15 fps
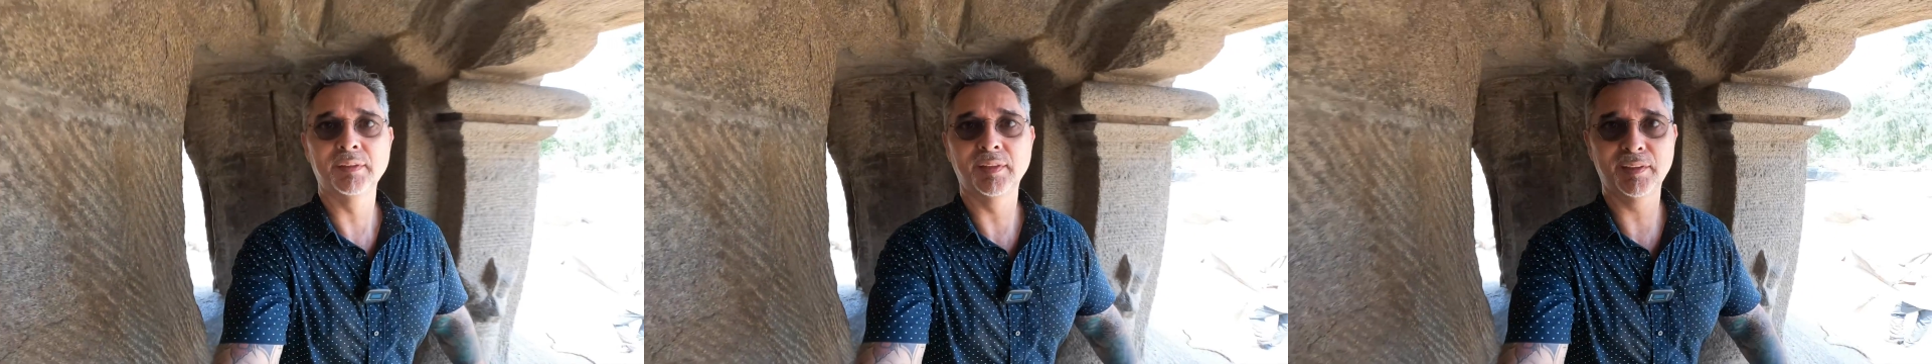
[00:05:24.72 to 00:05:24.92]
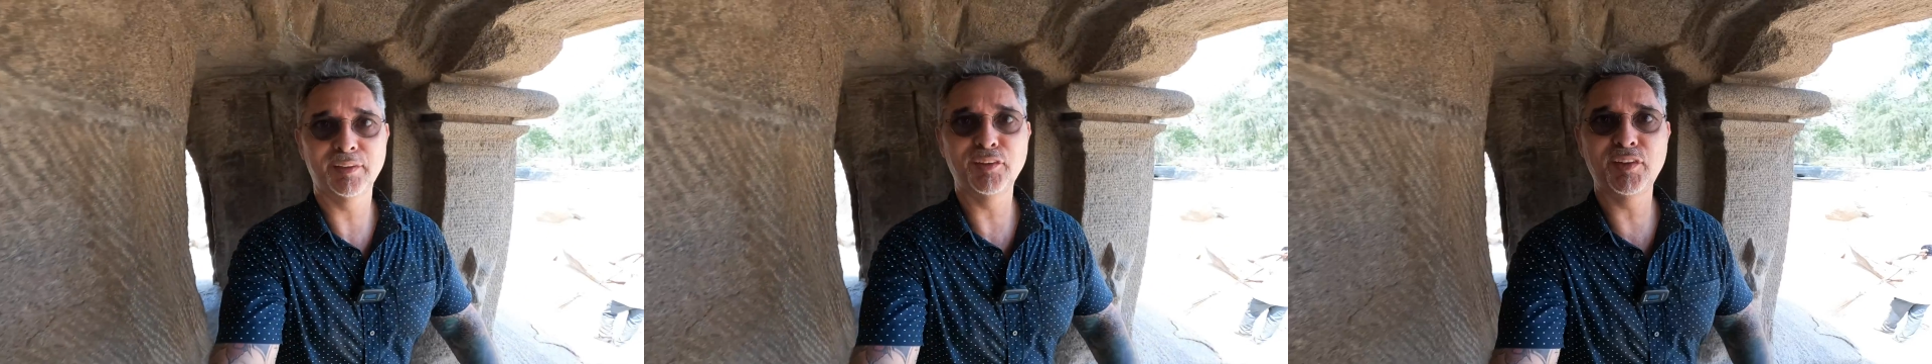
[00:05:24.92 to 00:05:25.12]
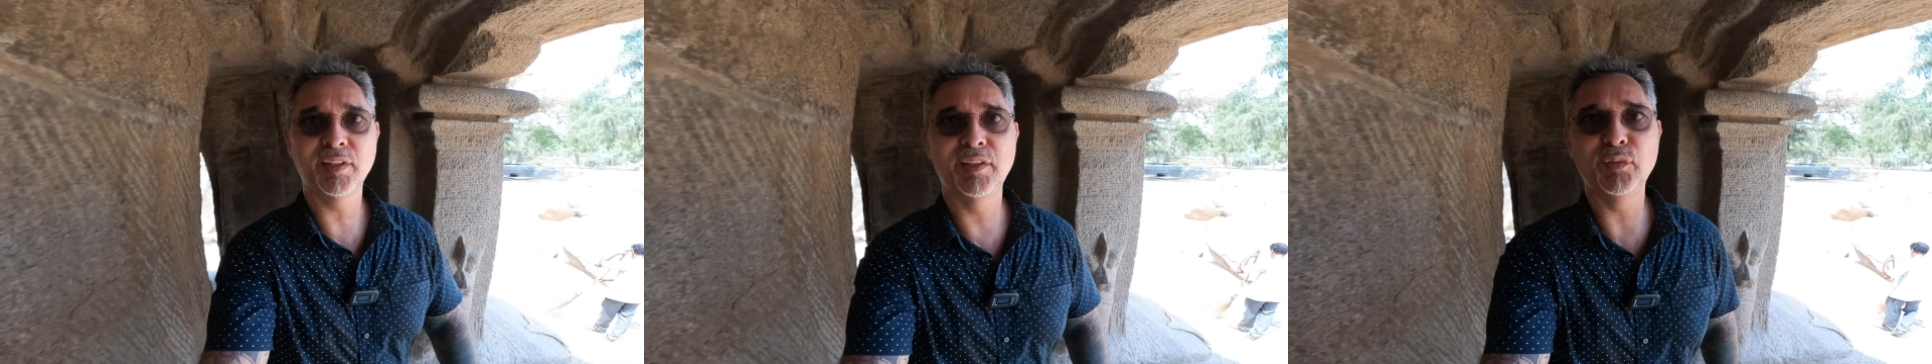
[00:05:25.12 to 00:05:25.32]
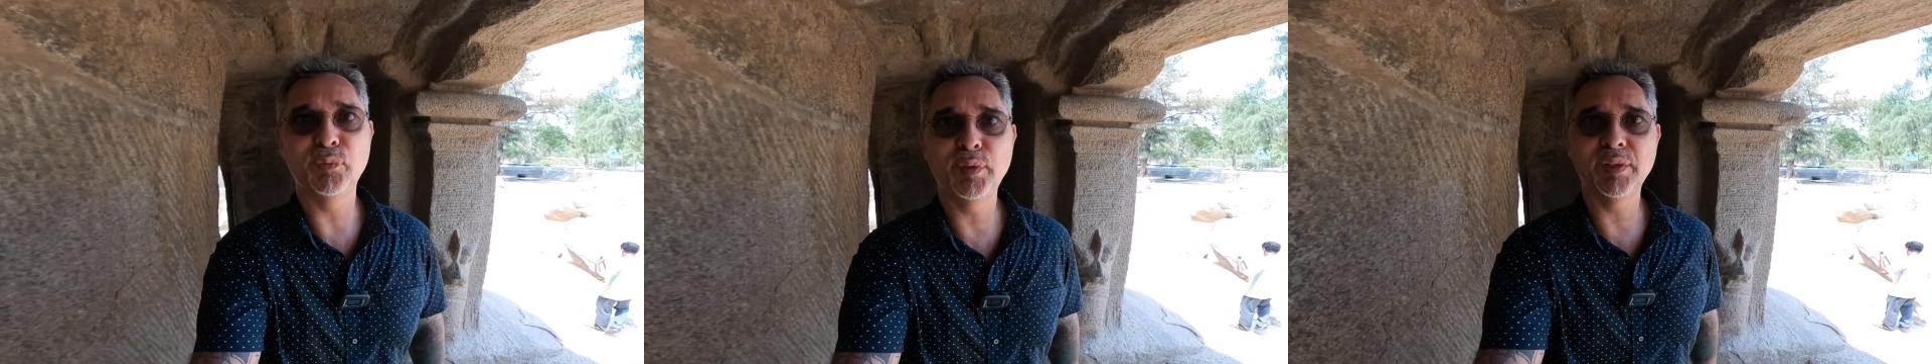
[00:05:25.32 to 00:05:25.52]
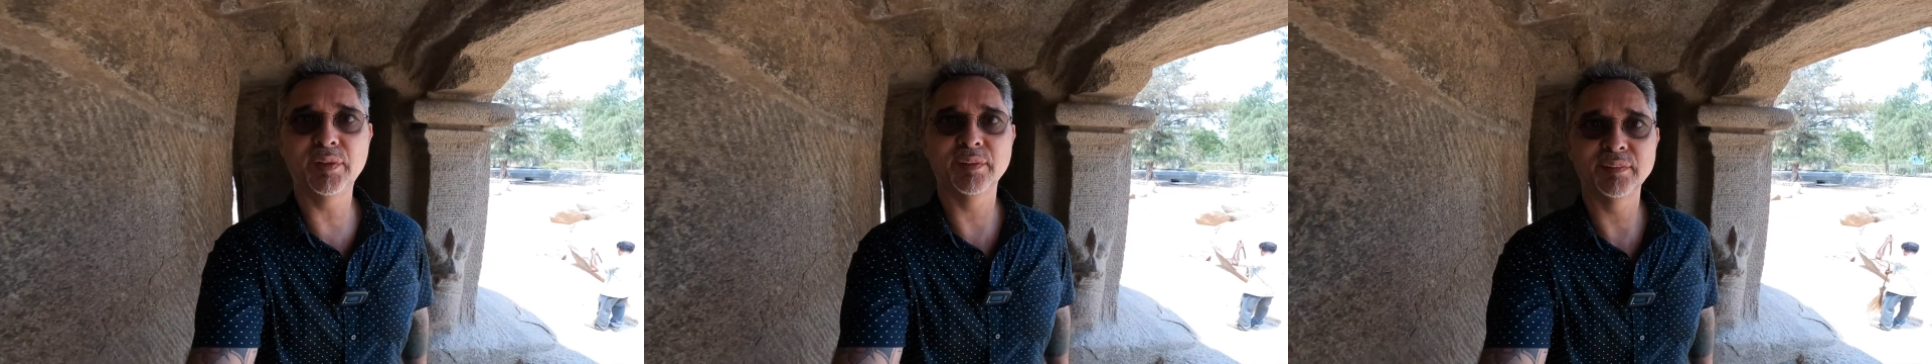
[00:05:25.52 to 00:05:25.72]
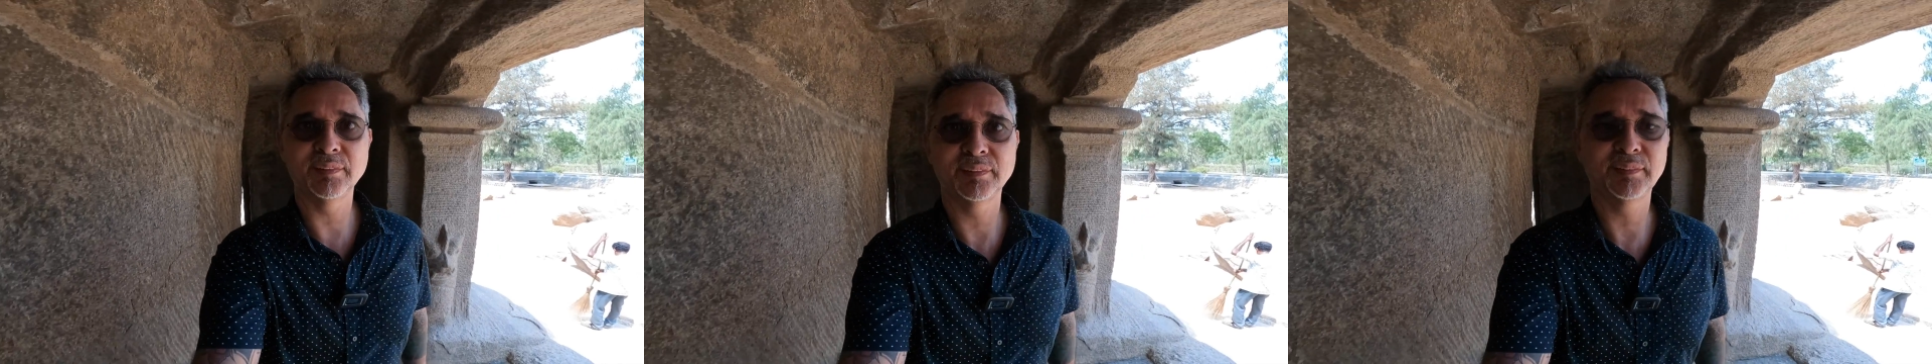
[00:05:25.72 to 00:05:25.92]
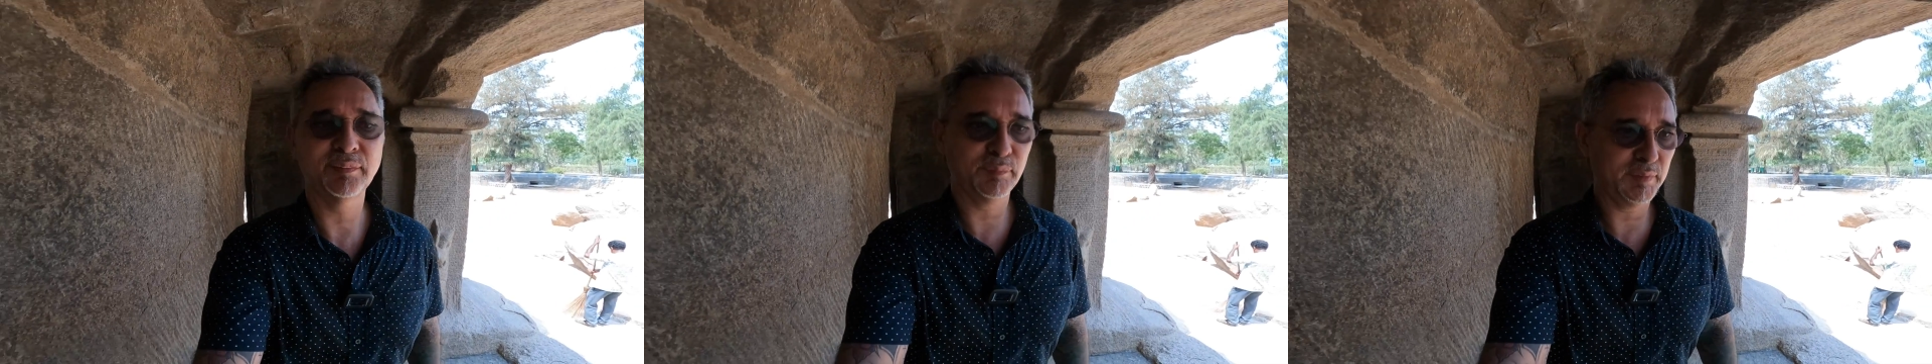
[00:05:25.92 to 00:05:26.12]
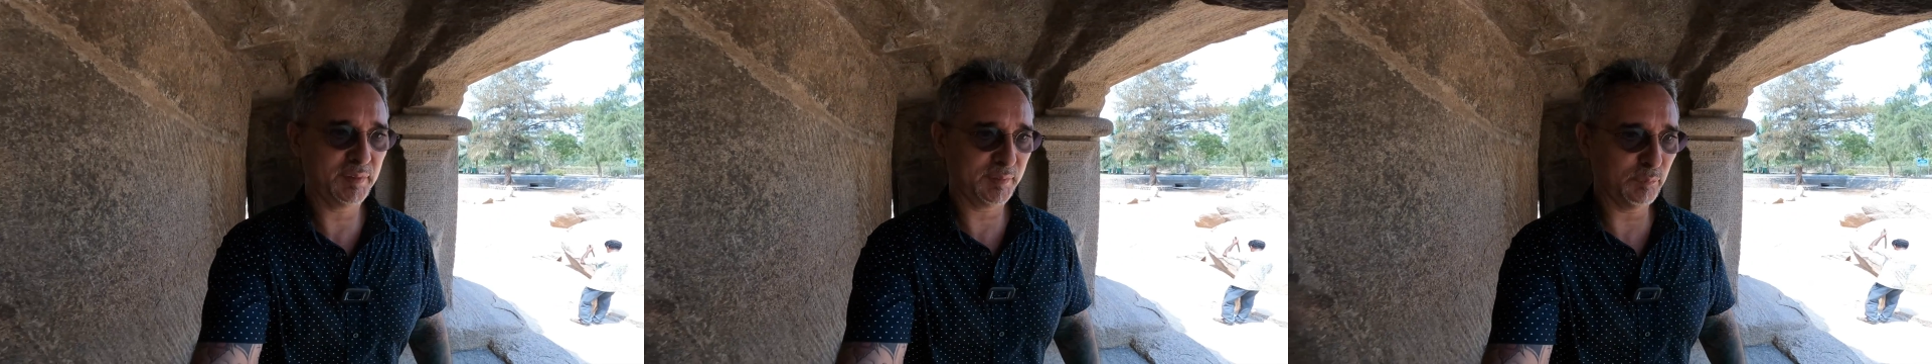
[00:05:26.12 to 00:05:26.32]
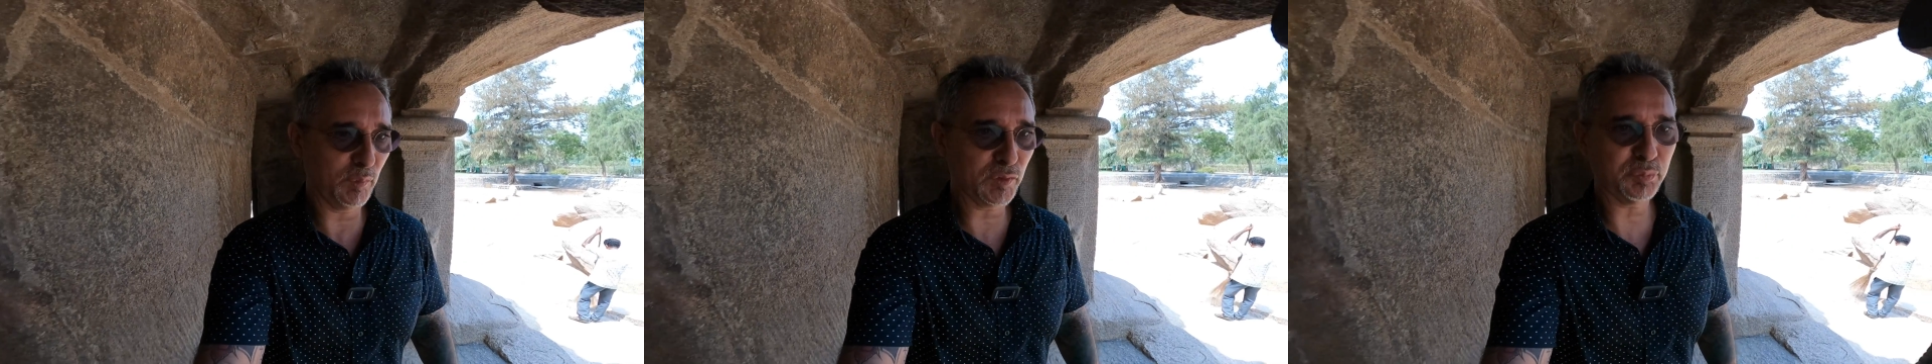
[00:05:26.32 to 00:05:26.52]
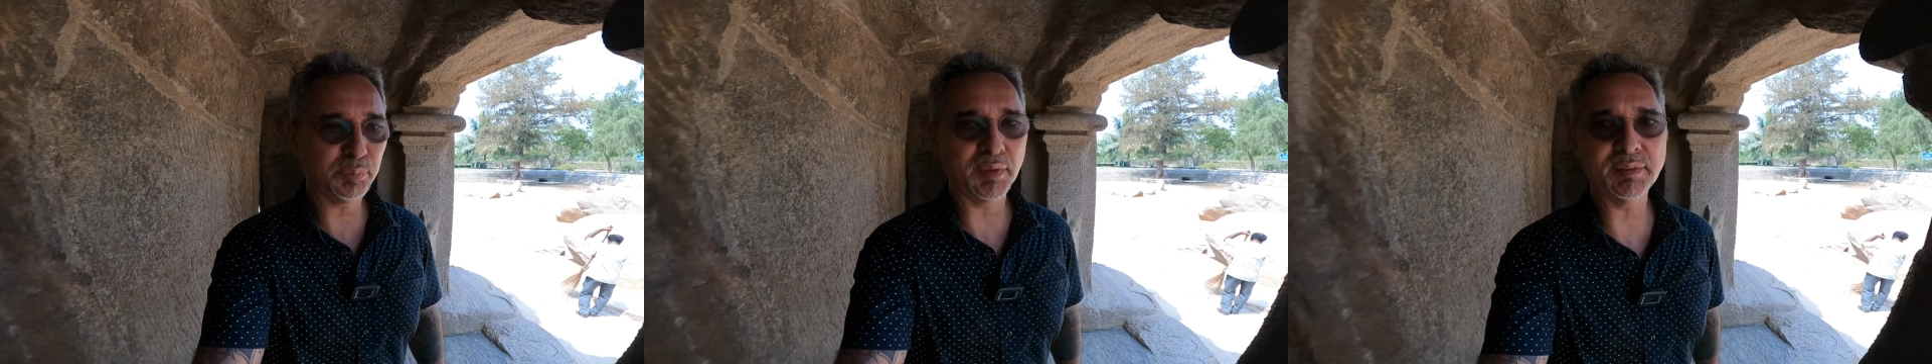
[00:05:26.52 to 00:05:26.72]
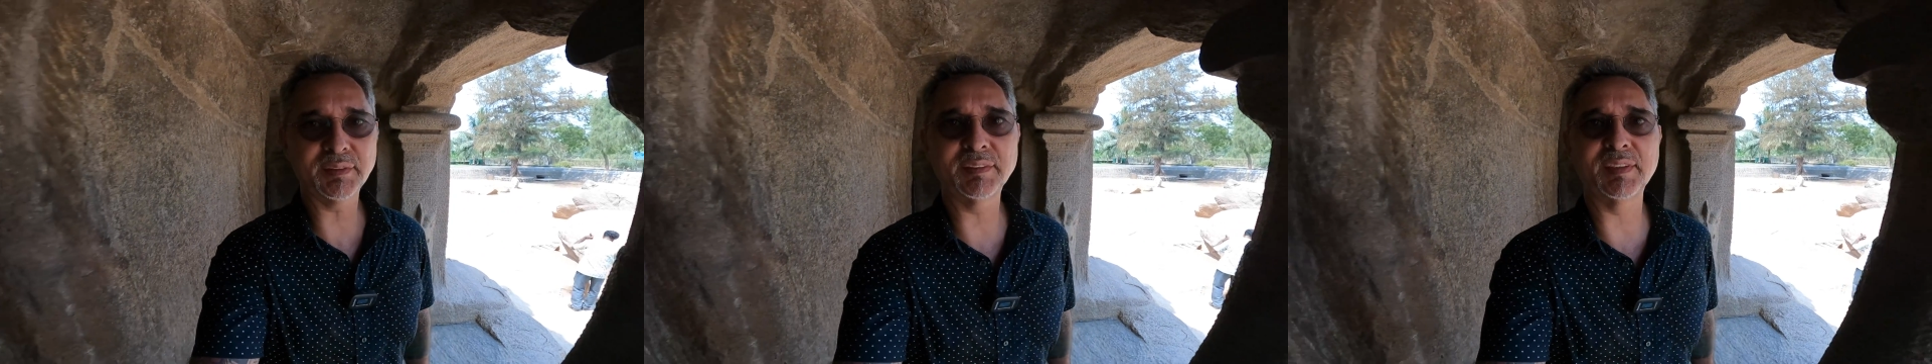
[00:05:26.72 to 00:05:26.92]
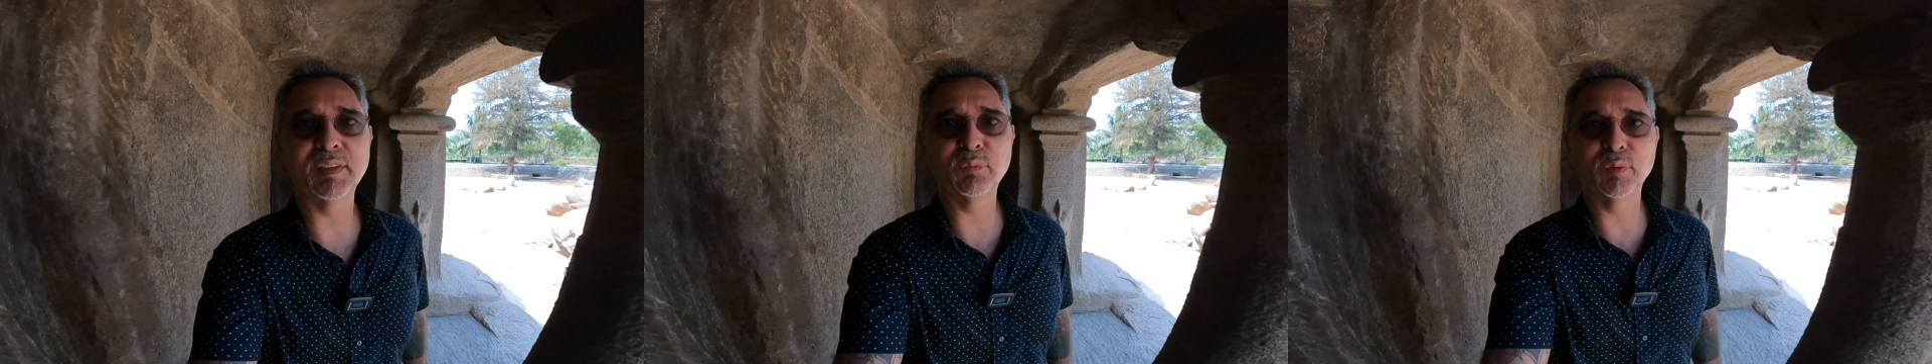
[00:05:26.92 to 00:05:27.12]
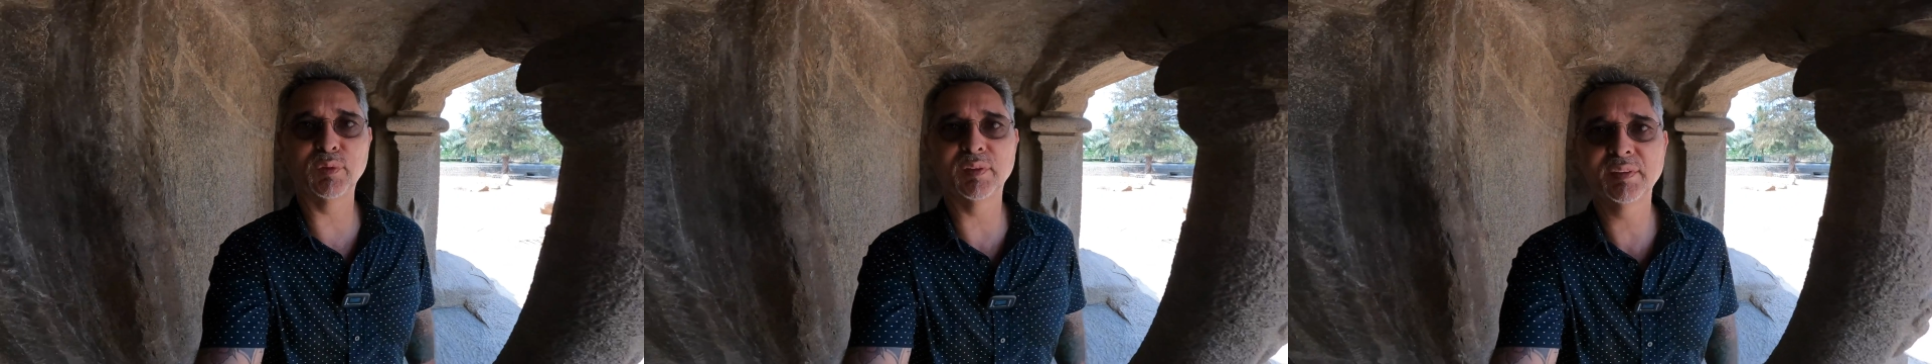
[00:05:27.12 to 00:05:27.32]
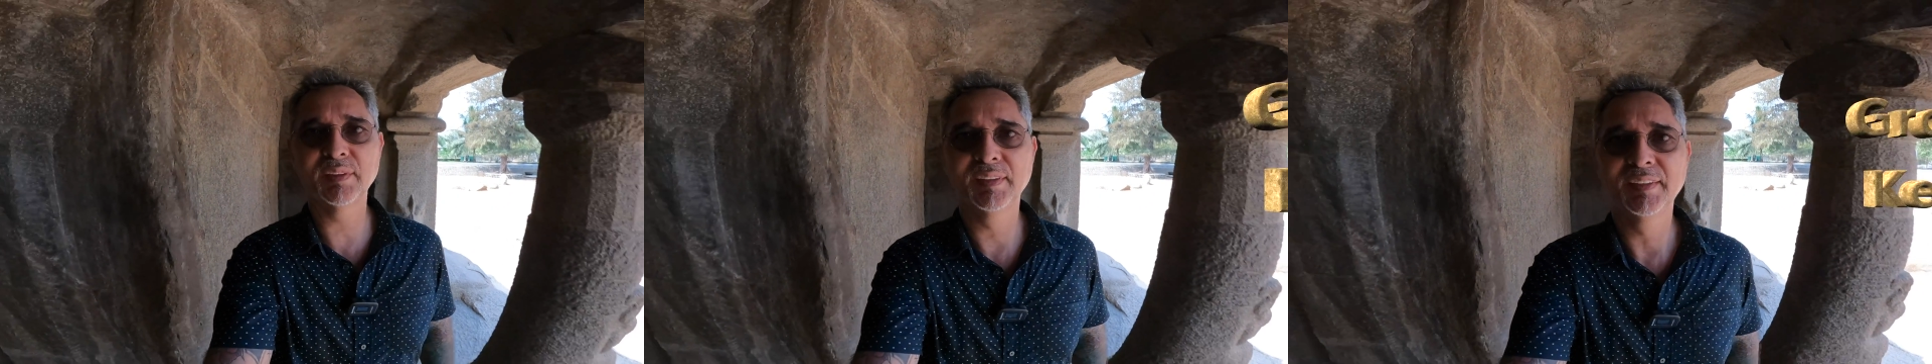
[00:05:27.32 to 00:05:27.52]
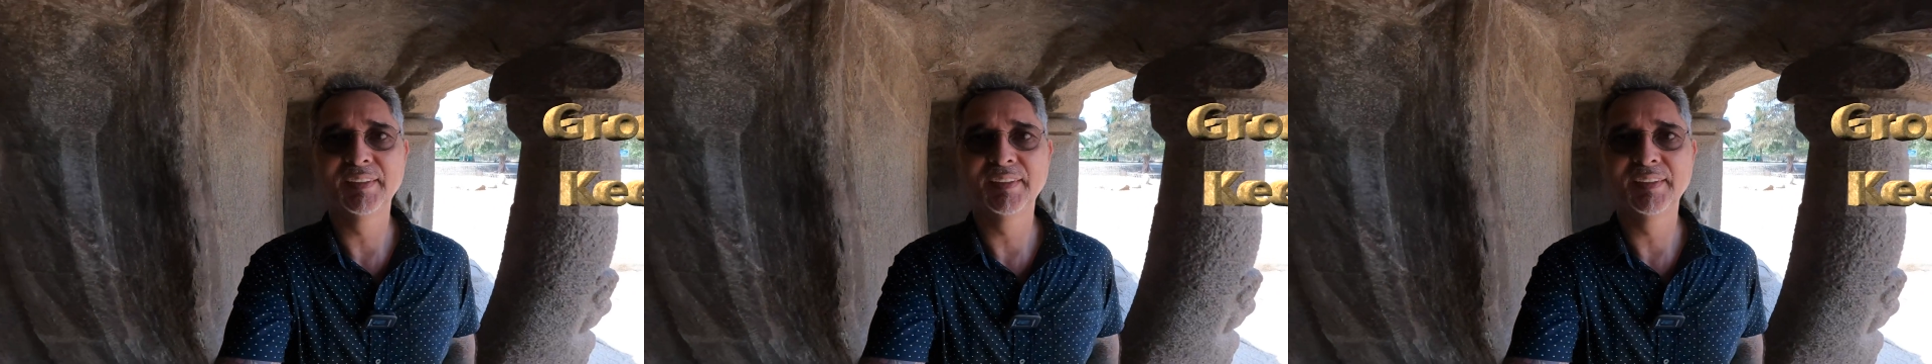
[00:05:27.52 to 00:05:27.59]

like you can do here. Because most places in the world,